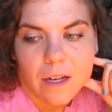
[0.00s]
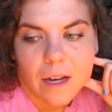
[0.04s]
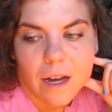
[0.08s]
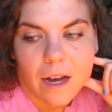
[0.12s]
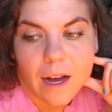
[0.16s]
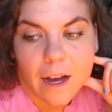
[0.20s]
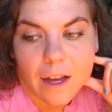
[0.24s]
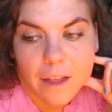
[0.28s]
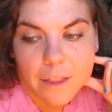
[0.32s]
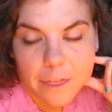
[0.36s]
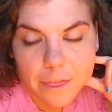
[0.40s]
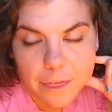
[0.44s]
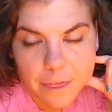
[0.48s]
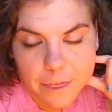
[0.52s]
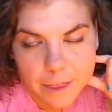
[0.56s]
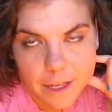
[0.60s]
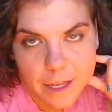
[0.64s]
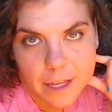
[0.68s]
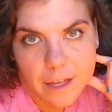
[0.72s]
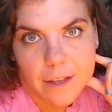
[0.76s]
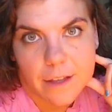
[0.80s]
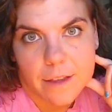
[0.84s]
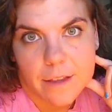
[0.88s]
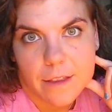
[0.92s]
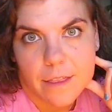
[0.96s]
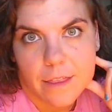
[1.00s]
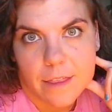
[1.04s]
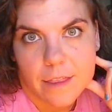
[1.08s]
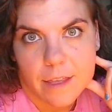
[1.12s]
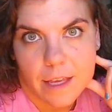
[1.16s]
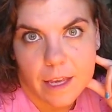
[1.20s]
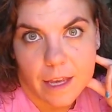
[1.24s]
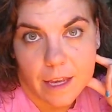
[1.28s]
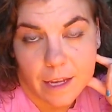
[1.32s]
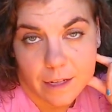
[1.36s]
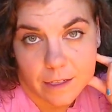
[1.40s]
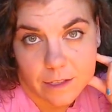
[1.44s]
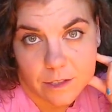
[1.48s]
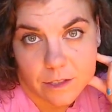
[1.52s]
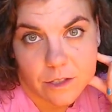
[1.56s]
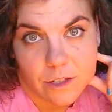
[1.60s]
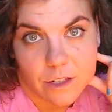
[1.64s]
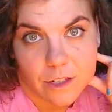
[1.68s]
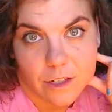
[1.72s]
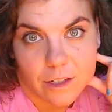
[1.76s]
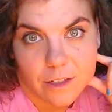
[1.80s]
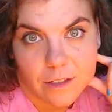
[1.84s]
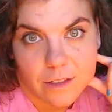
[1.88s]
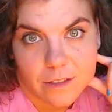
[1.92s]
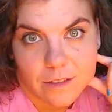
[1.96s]
I think the
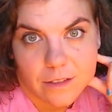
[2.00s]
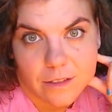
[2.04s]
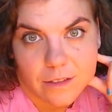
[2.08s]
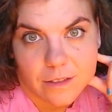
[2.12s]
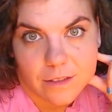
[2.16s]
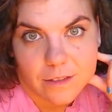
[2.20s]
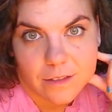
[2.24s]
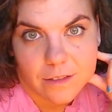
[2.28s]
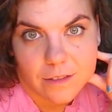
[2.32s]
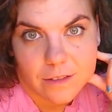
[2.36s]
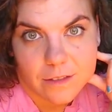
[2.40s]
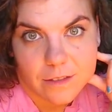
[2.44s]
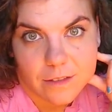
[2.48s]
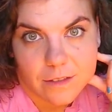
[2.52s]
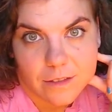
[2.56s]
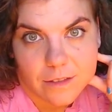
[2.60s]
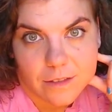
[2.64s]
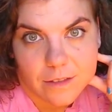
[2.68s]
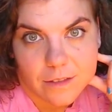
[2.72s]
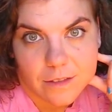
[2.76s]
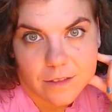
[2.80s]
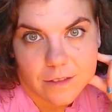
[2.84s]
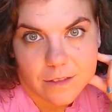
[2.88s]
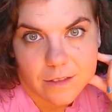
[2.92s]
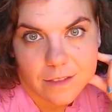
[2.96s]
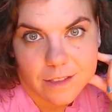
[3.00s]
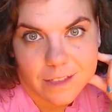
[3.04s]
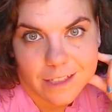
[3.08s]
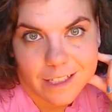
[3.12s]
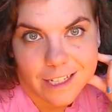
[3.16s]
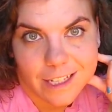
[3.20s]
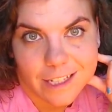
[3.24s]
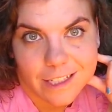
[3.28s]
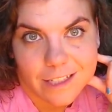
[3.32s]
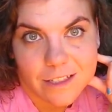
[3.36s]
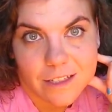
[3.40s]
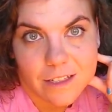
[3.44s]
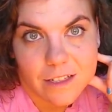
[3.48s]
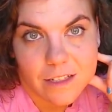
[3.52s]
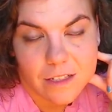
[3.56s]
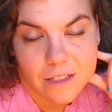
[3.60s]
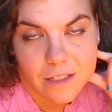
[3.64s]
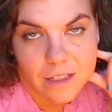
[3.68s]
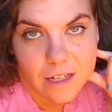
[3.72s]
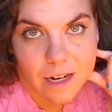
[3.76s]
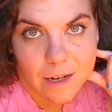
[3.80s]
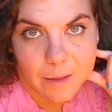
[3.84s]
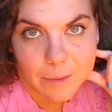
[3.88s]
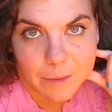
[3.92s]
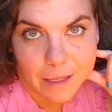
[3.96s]
answer is to
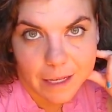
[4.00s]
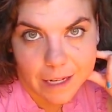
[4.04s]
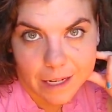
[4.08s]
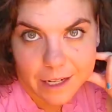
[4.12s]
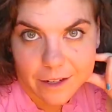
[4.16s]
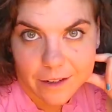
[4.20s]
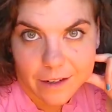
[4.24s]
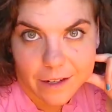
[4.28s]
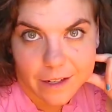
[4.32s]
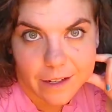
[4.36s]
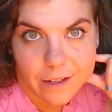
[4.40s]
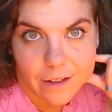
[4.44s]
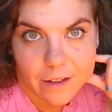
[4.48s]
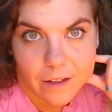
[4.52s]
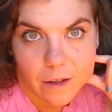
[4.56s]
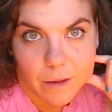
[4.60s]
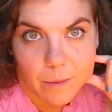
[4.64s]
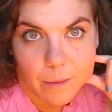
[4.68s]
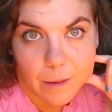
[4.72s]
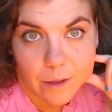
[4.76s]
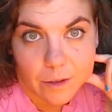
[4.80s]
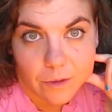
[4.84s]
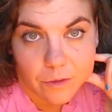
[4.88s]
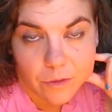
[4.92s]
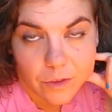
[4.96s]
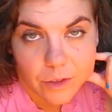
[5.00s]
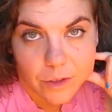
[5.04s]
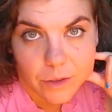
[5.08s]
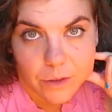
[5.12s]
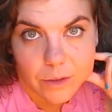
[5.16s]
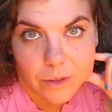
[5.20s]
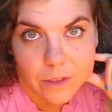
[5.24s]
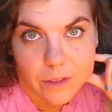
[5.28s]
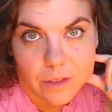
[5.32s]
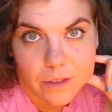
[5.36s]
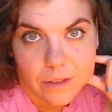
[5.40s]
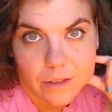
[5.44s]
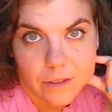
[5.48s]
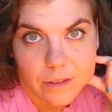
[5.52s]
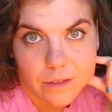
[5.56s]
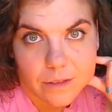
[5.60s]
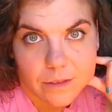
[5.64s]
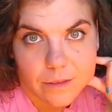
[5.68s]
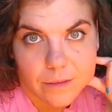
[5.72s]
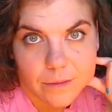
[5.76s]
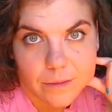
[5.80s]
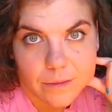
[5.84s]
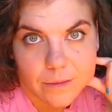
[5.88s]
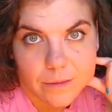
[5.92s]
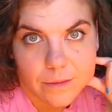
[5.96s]
stop caring about food.
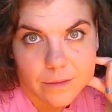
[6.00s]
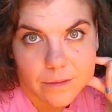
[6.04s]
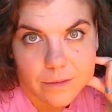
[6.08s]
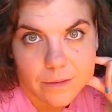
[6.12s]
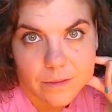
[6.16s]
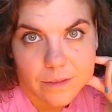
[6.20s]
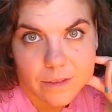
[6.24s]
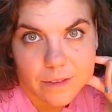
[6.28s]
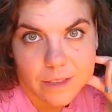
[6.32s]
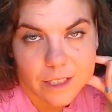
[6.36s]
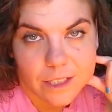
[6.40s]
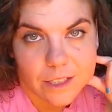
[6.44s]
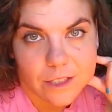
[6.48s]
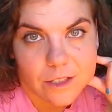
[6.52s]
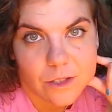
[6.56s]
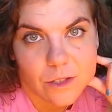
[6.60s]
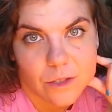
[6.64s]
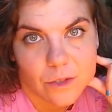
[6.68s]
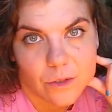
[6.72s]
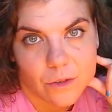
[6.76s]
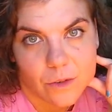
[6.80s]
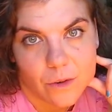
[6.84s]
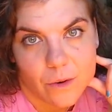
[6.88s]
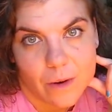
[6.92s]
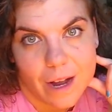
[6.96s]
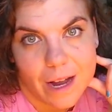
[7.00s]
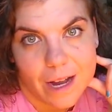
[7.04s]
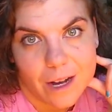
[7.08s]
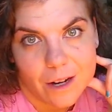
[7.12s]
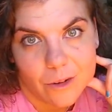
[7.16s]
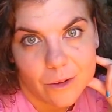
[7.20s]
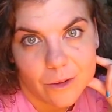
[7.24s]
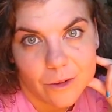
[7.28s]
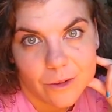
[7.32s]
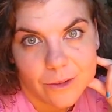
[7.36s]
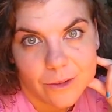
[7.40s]
I just don't know how.